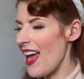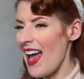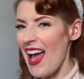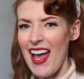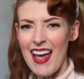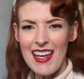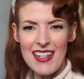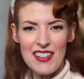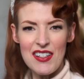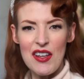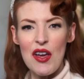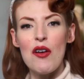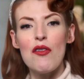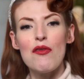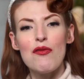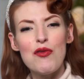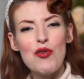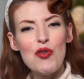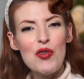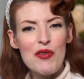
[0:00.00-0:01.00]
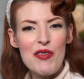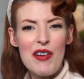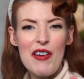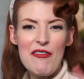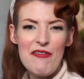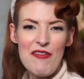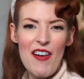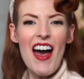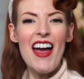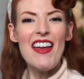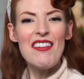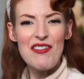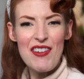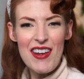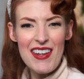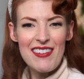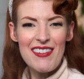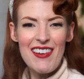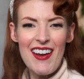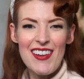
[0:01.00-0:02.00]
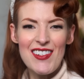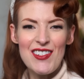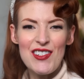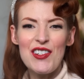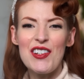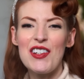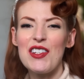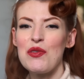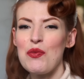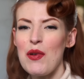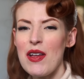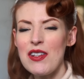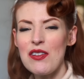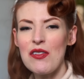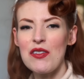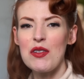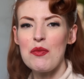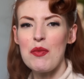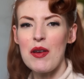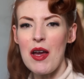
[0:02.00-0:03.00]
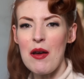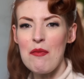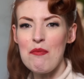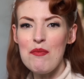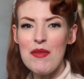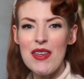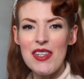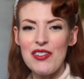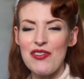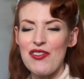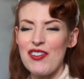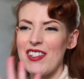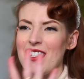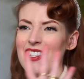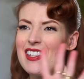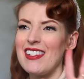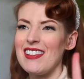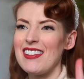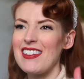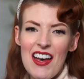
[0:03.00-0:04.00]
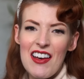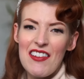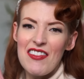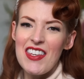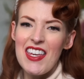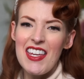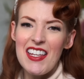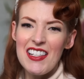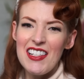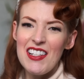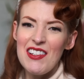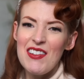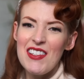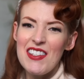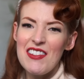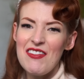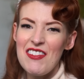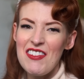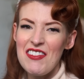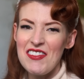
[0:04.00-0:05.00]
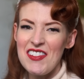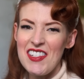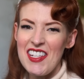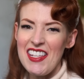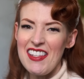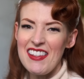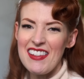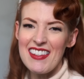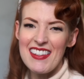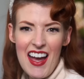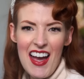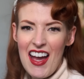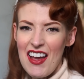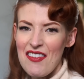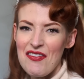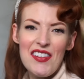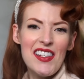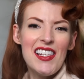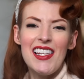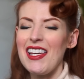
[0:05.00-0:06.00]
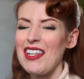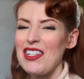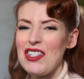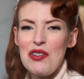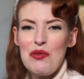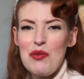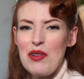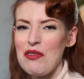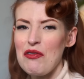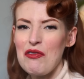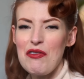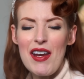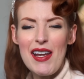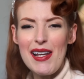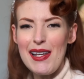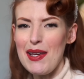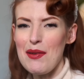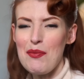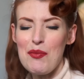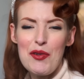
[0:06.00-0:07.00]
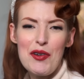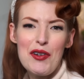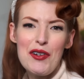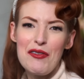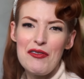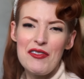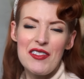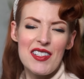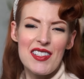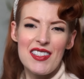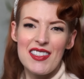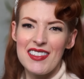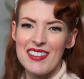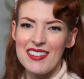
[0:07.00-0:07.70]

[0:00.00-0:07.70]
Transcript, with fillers: And four of her five great granddaughters went on to become mistresses of King Louis XV. I feel like she would have greatly approved.